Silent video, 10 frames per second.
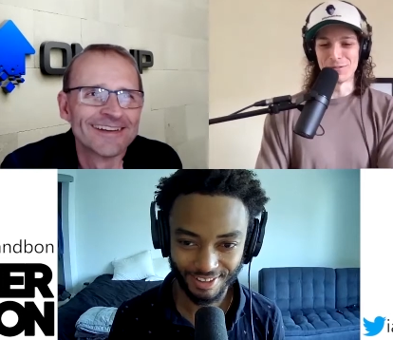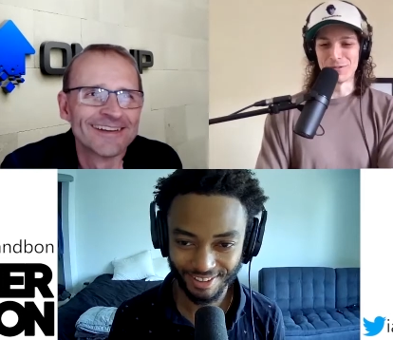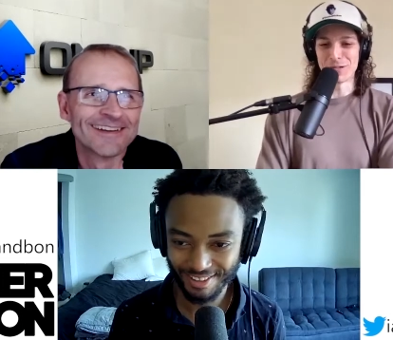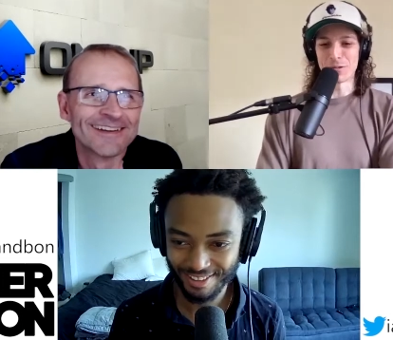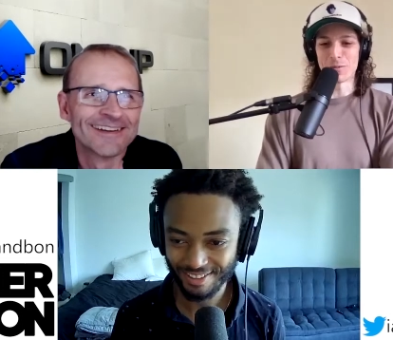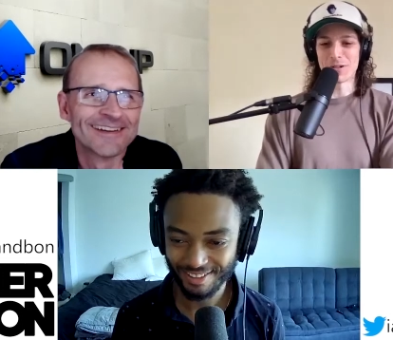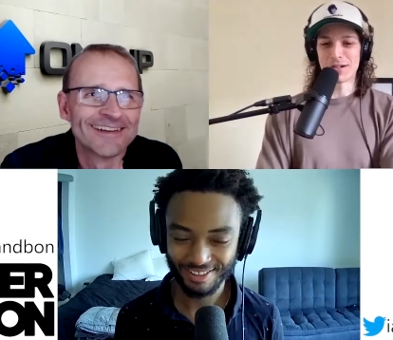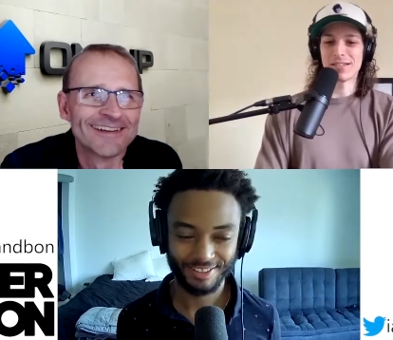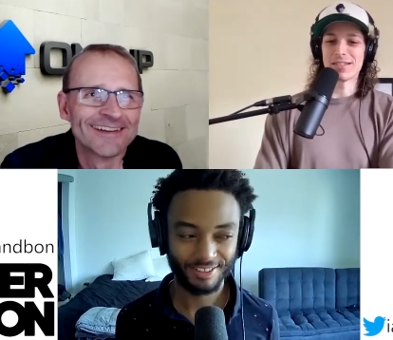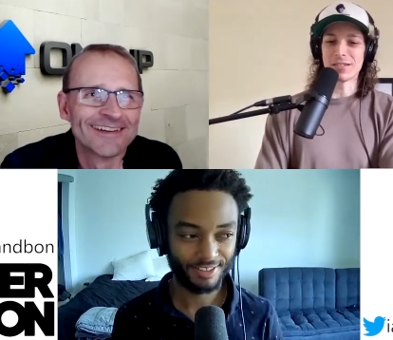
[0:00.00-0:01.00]
Speaker 1: Ricker and
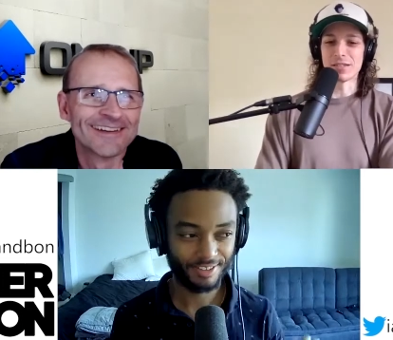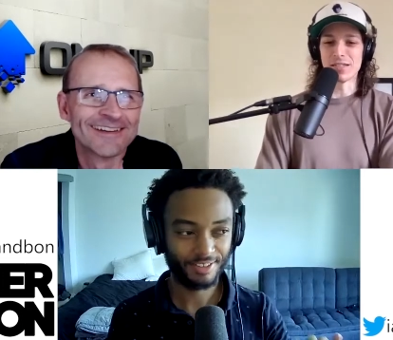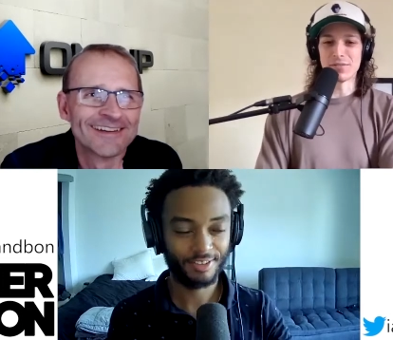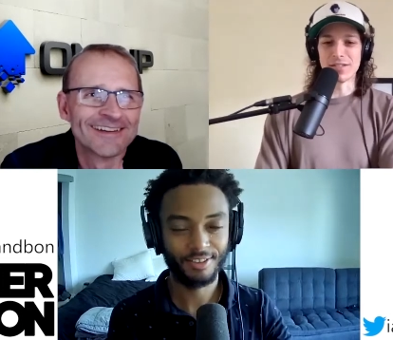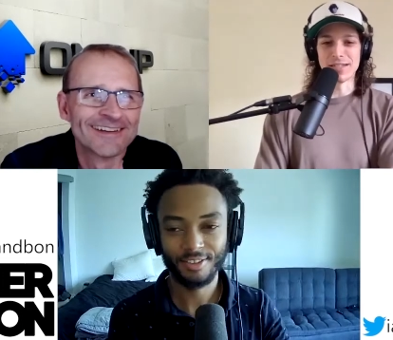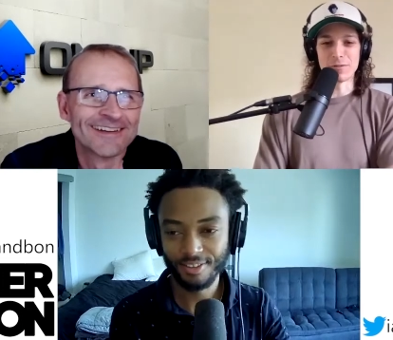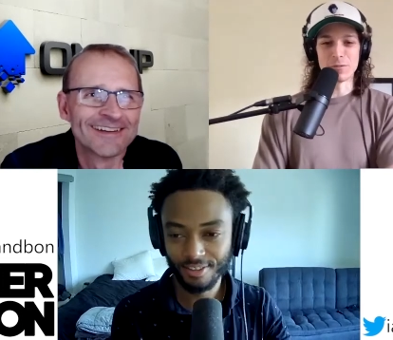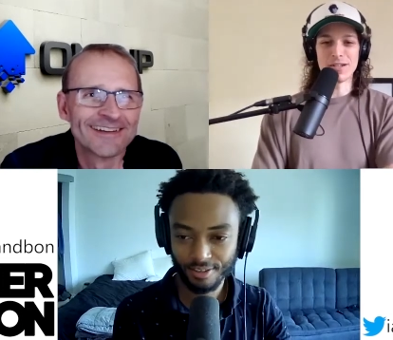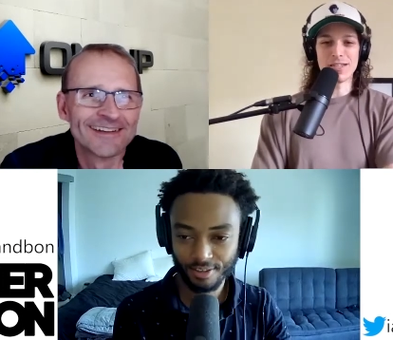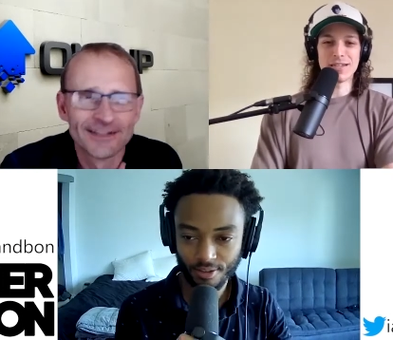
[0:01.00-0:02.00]
Bon. Good evening,
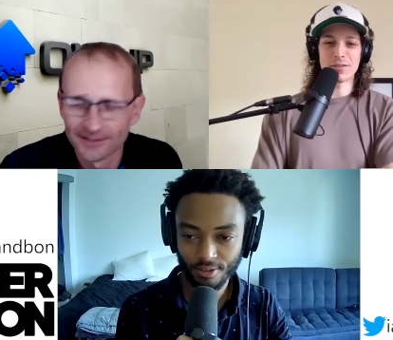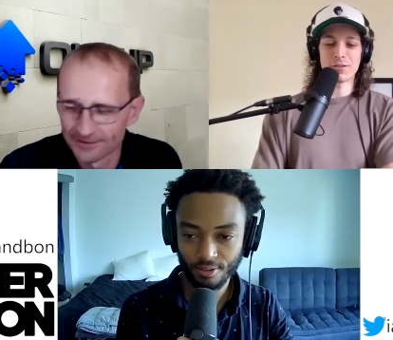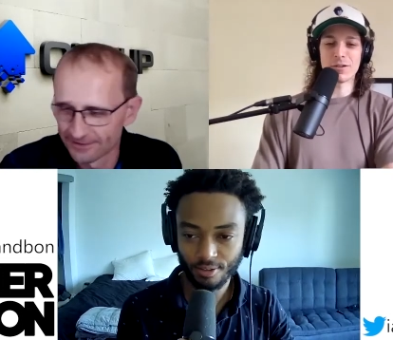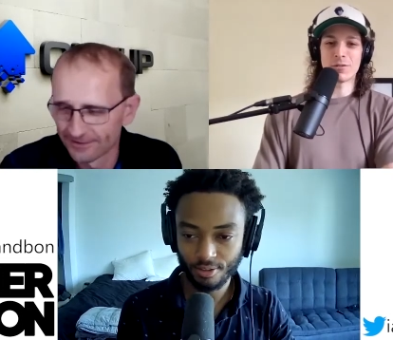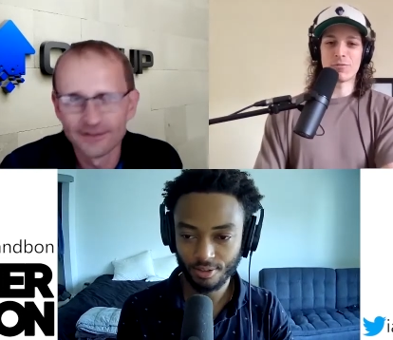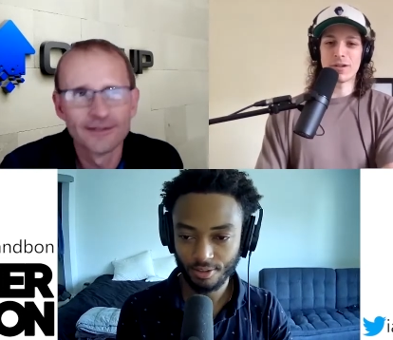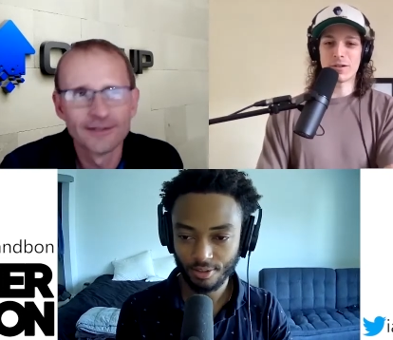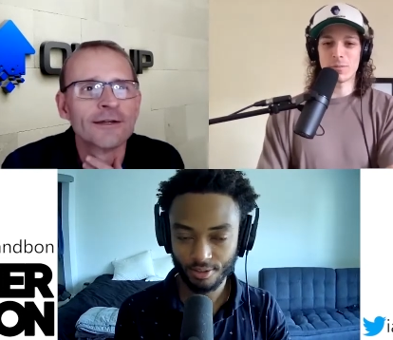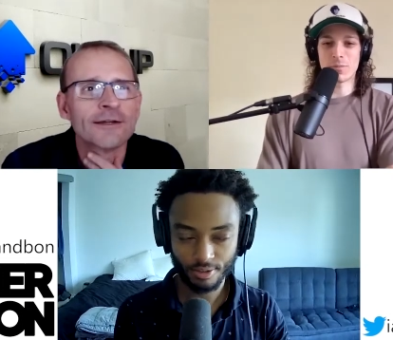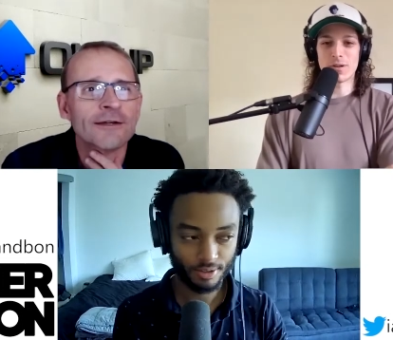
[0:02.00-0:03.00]
everybody. Another
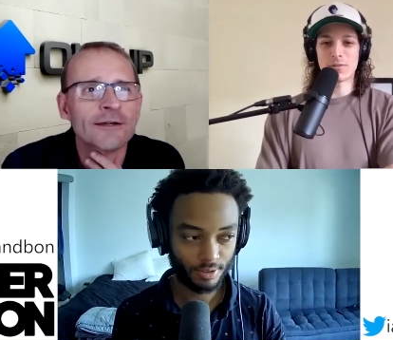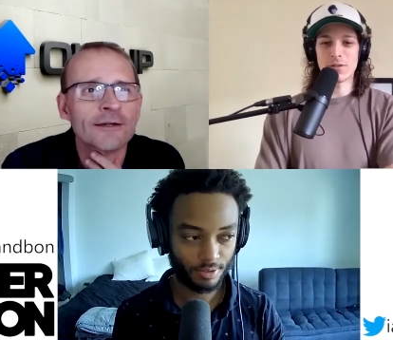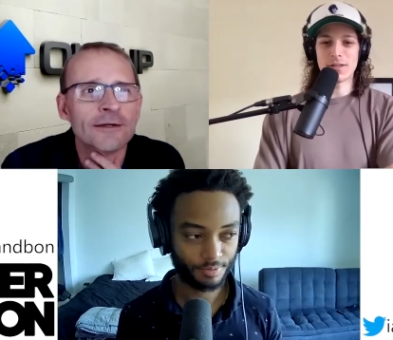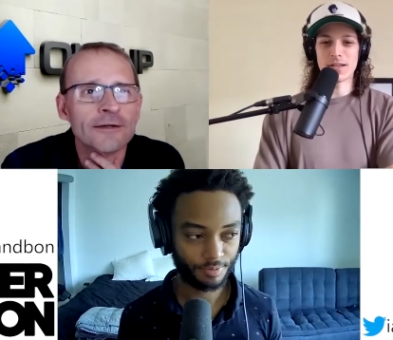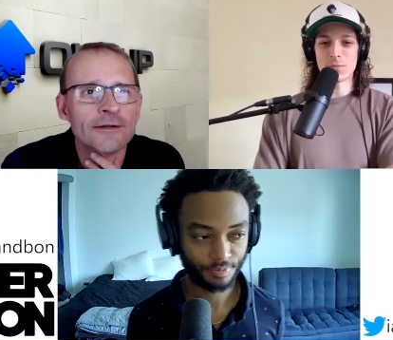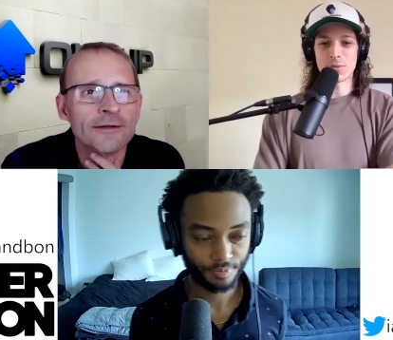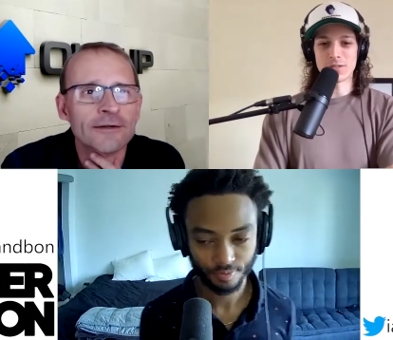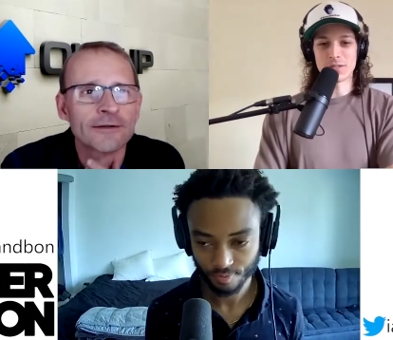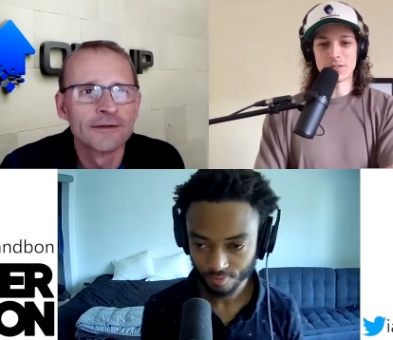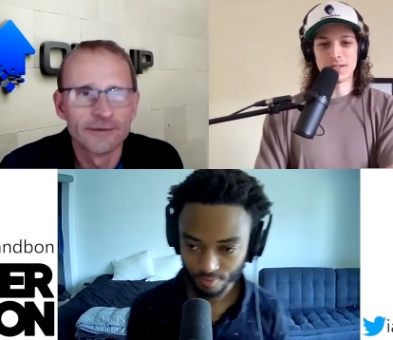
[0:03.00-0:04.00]
Ricker and Bon riveting
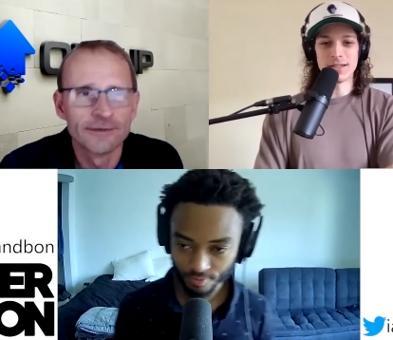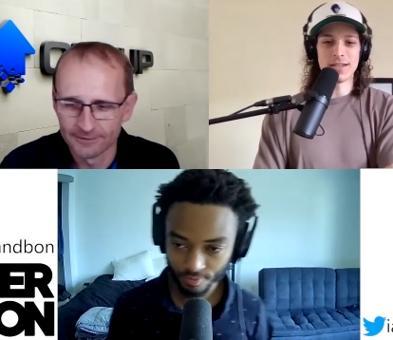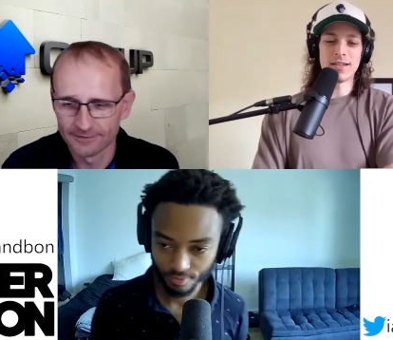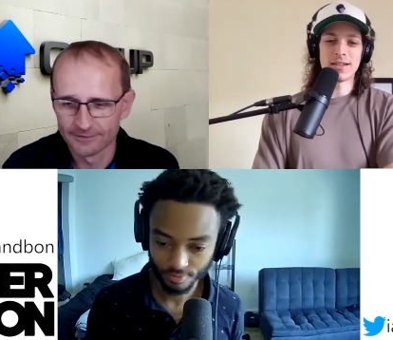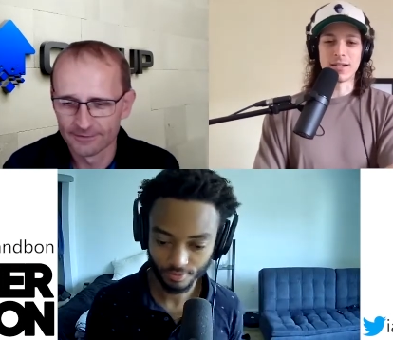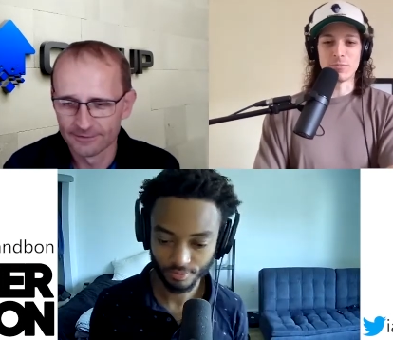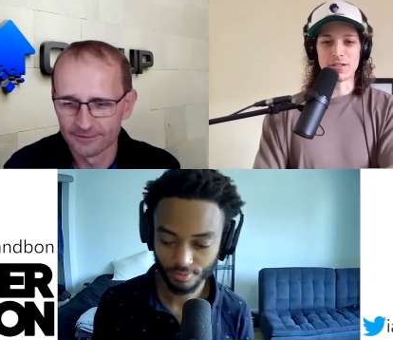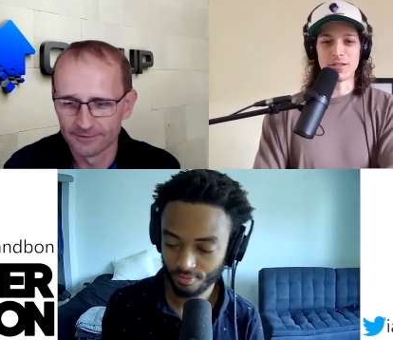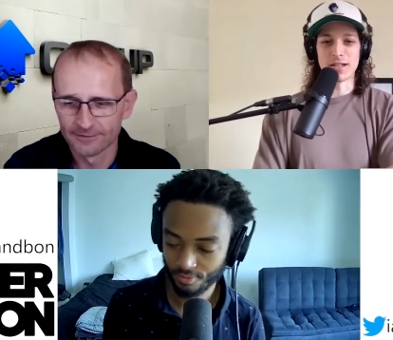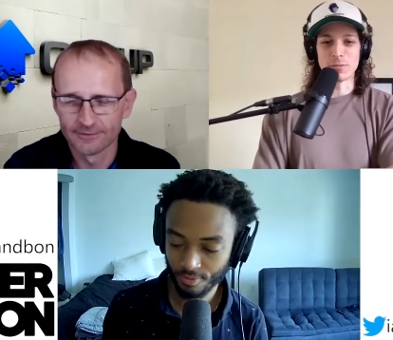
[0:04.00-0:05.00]
episode. I'm
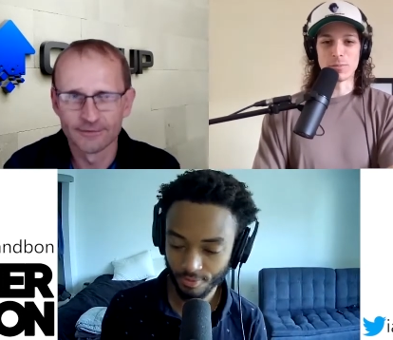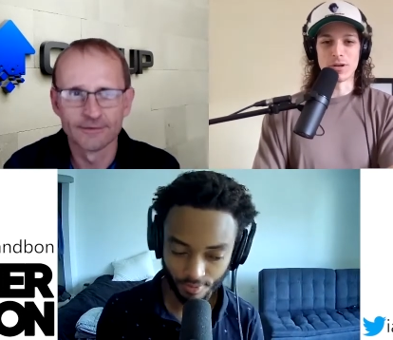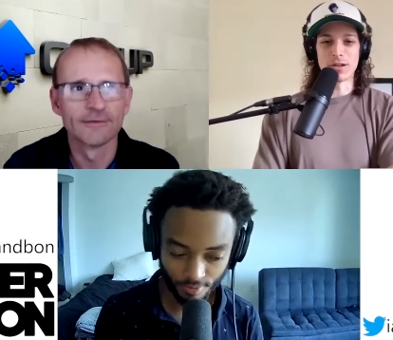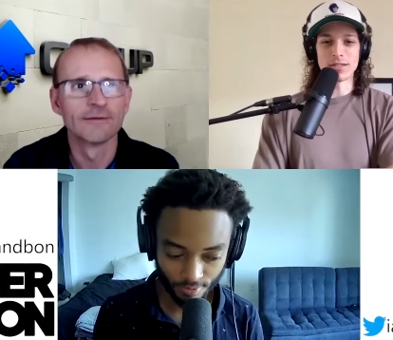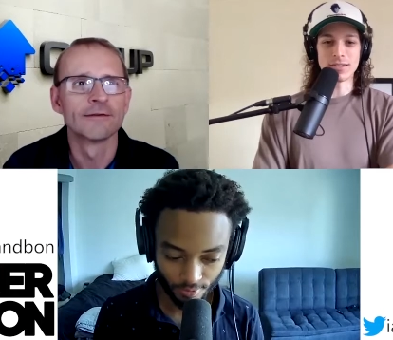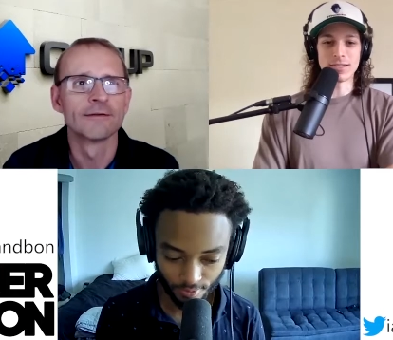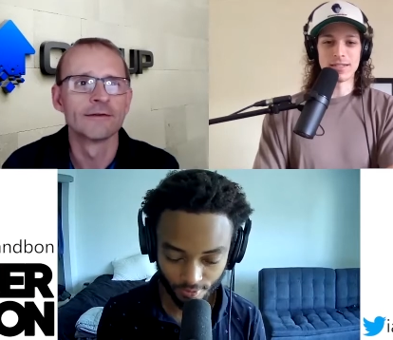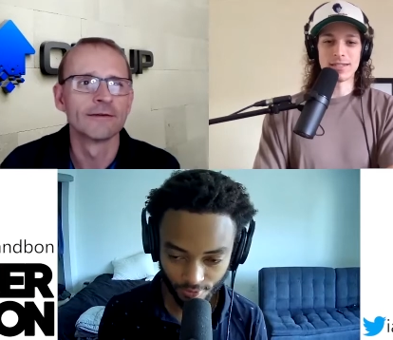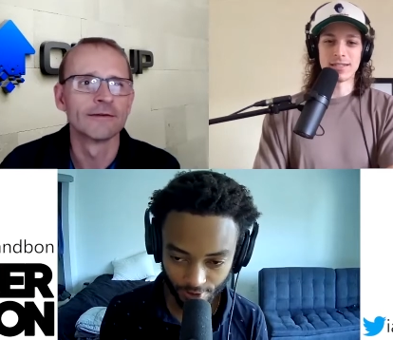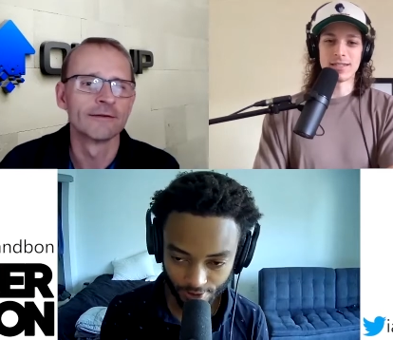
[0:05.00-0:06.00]
Ricker. That's Bon.
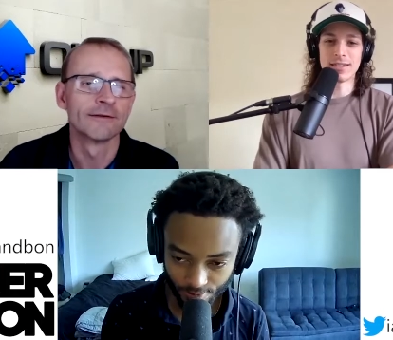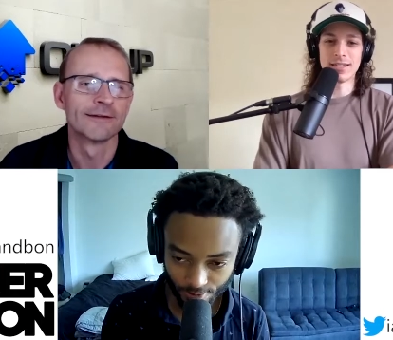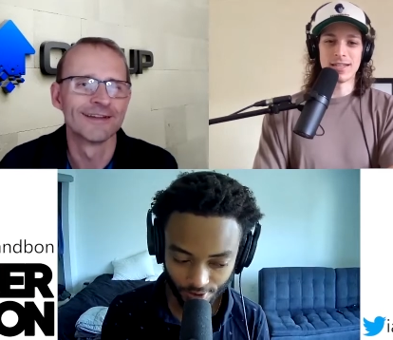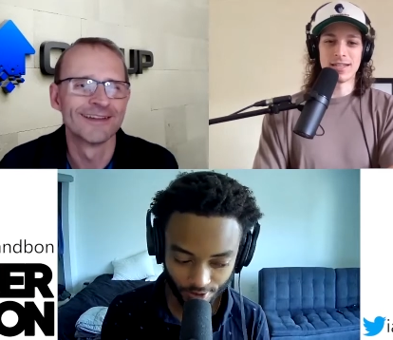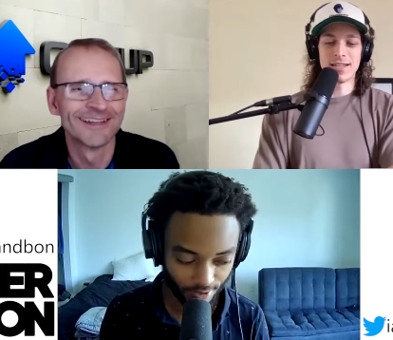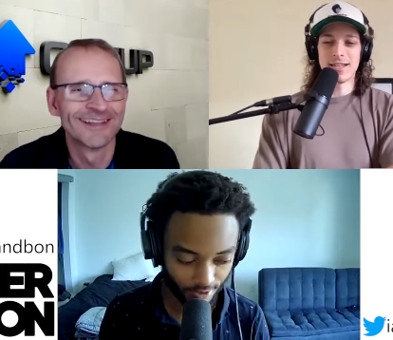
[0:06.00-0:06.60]
That's me.